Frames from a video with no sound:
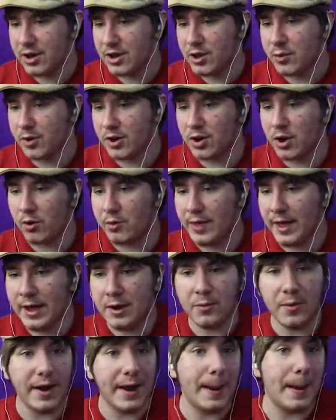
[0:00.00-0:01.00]
You want to go
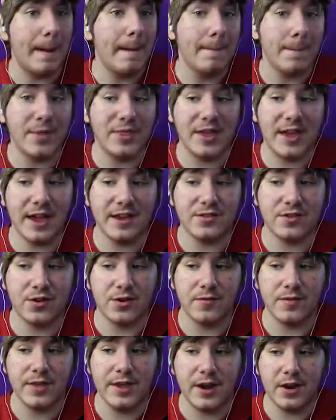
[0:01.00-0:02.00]
that way, but the guys are
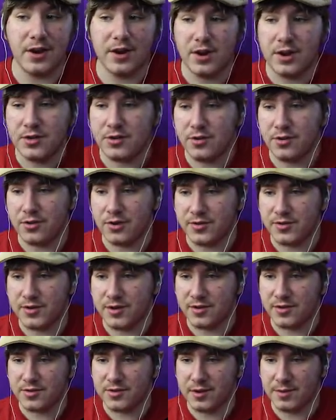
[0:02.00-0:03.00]
over there. You could
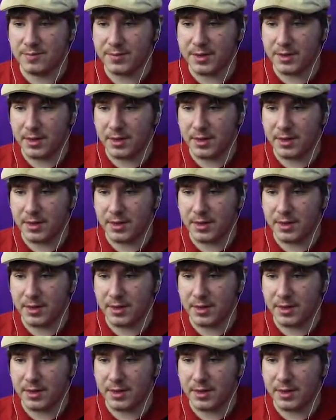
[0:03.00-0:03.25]
just simply,